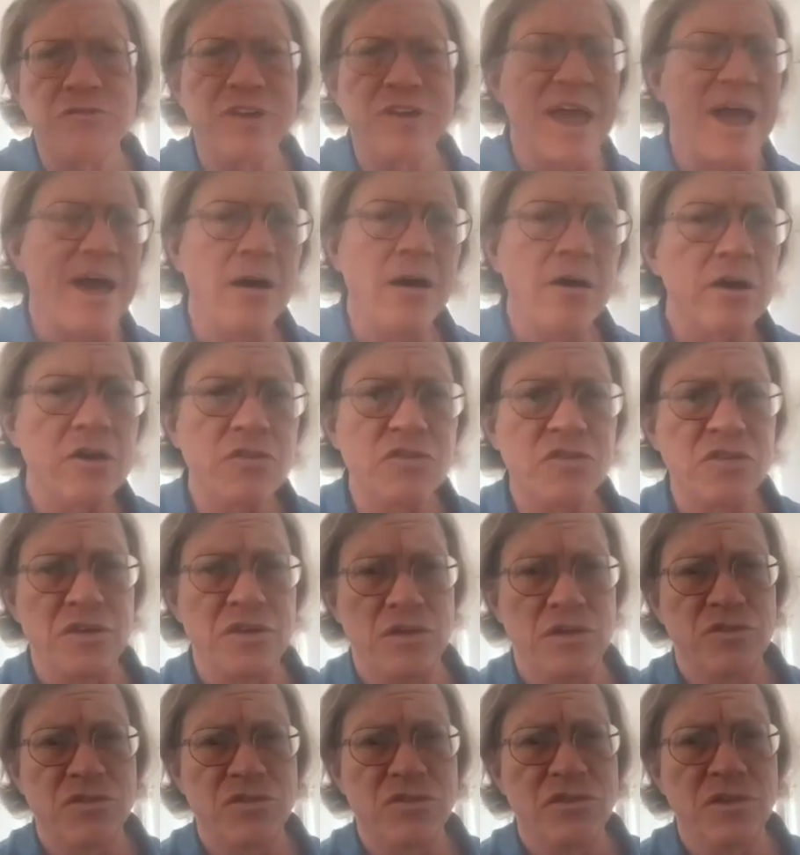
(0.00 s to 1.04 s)
of
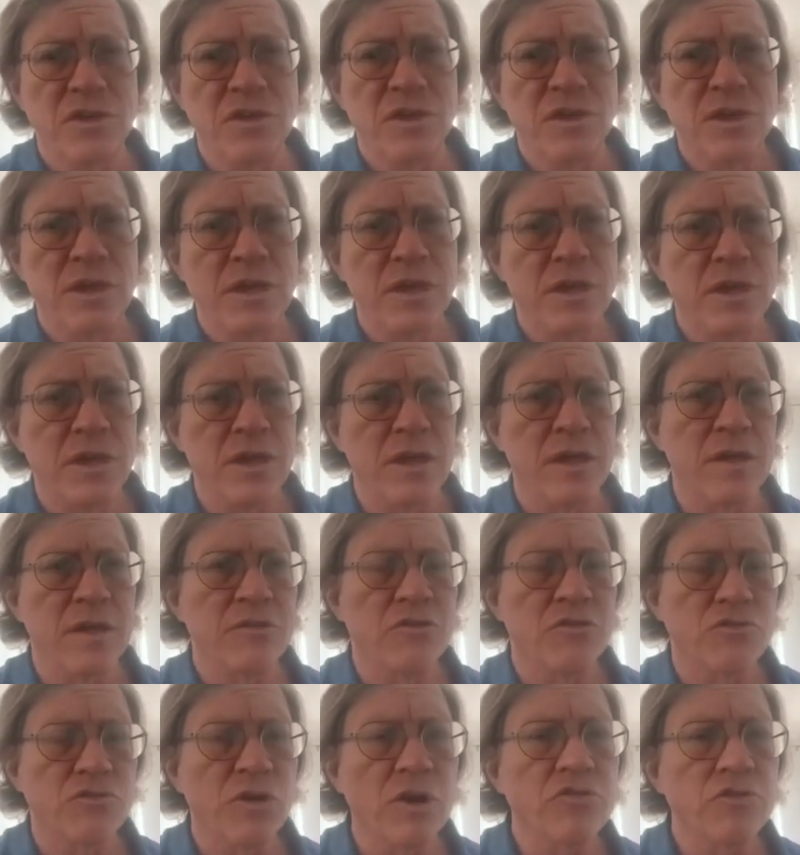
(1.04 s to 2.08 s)
galaxies
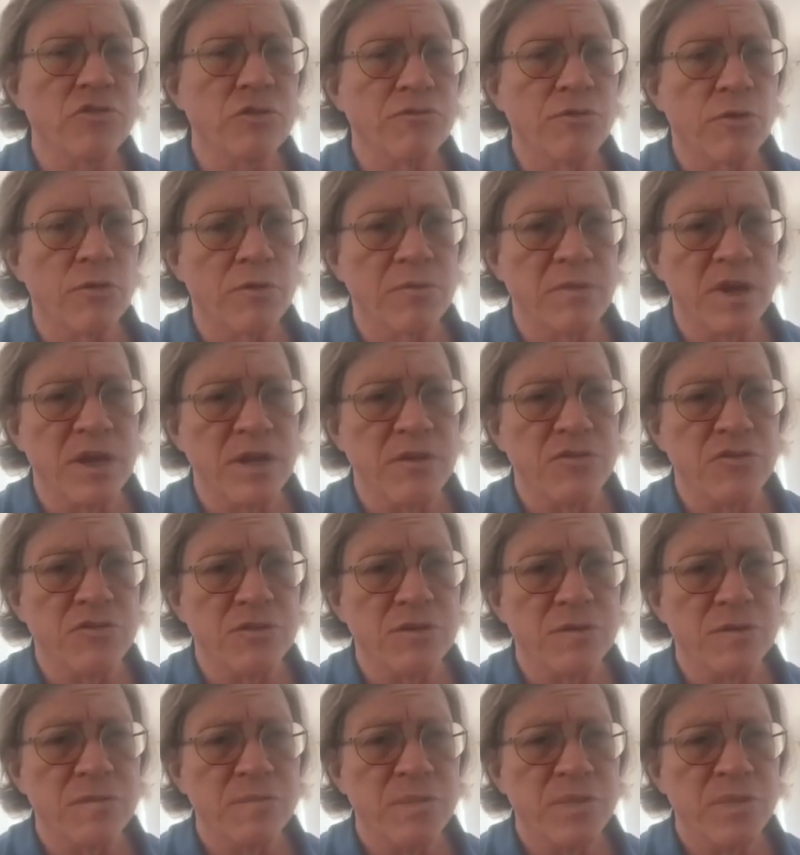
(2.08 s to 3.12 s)
and structure
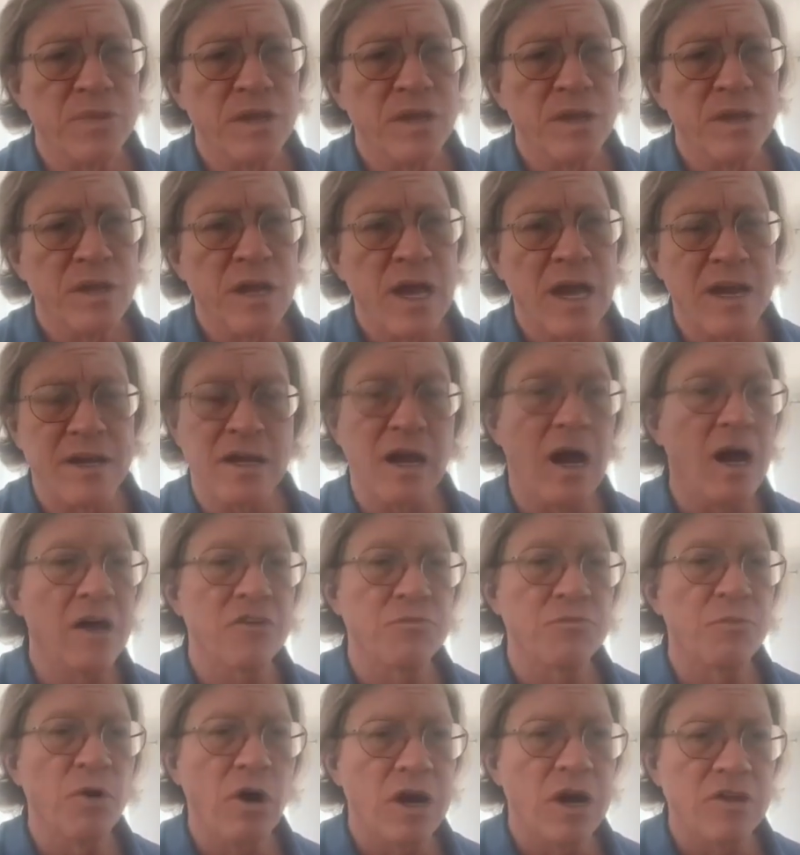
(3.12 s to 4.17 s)
formation at
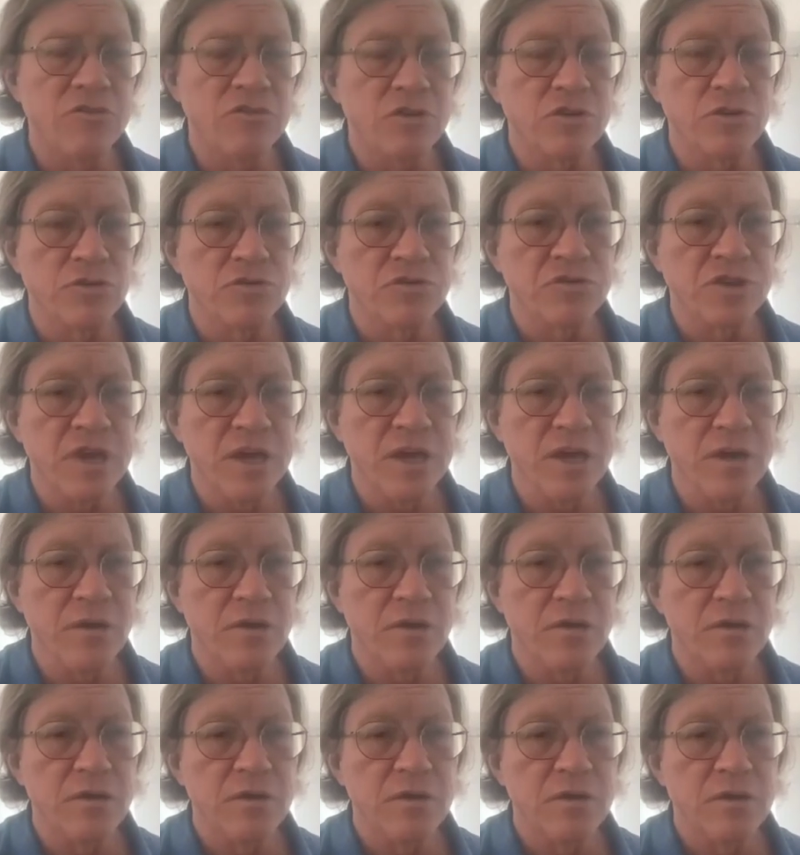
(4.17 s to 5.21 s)
cosmological
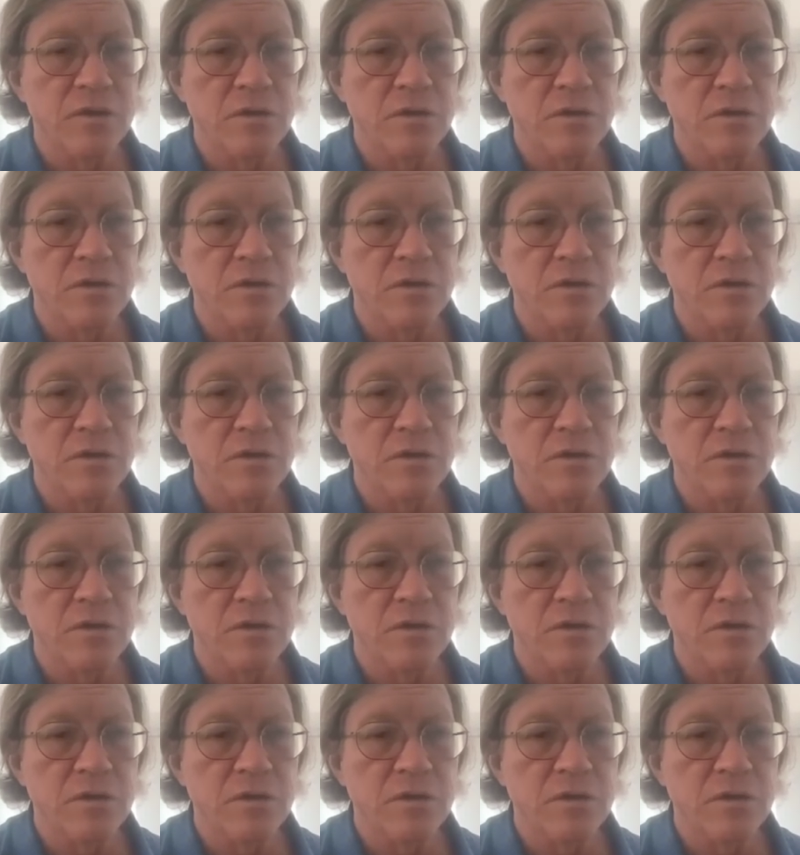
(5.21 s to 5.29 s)
scale.